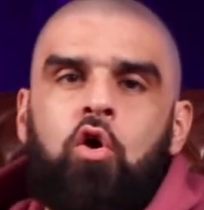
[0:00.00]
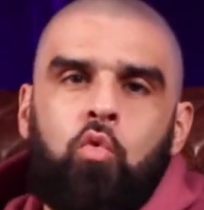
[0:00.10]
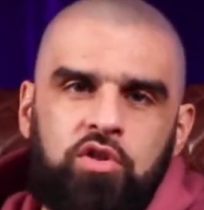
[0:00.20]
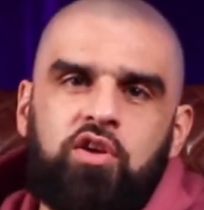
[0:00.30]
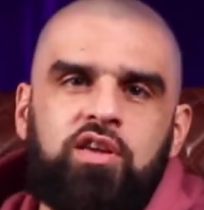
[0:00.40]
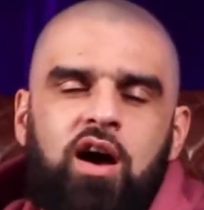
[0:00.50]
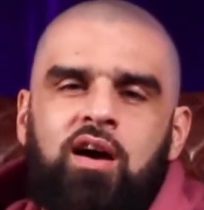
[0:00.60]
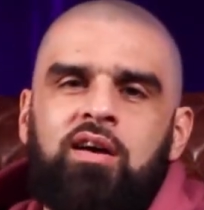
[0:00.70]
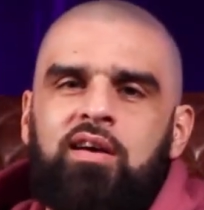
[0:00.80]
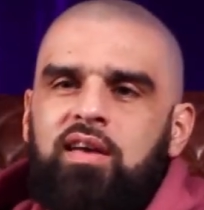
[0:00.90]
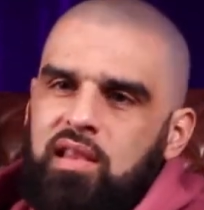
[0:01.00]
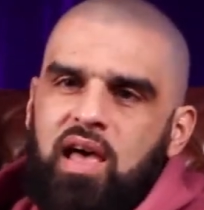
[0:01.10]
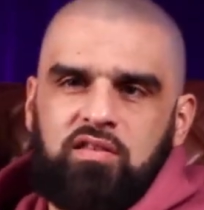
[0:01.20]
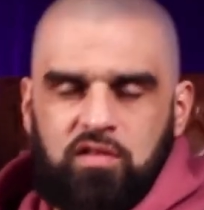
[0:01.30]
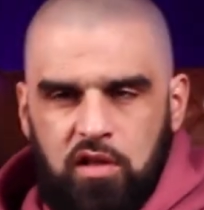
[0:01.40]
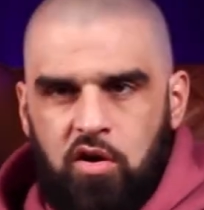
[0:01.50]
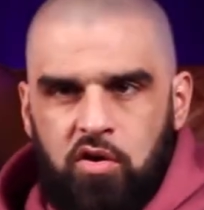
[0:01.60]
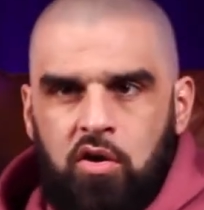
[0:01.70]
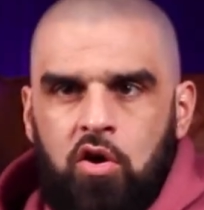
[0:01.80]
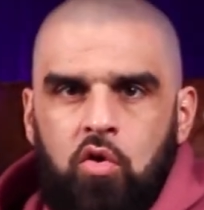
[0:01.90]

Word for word: When they're young, it lasts longer.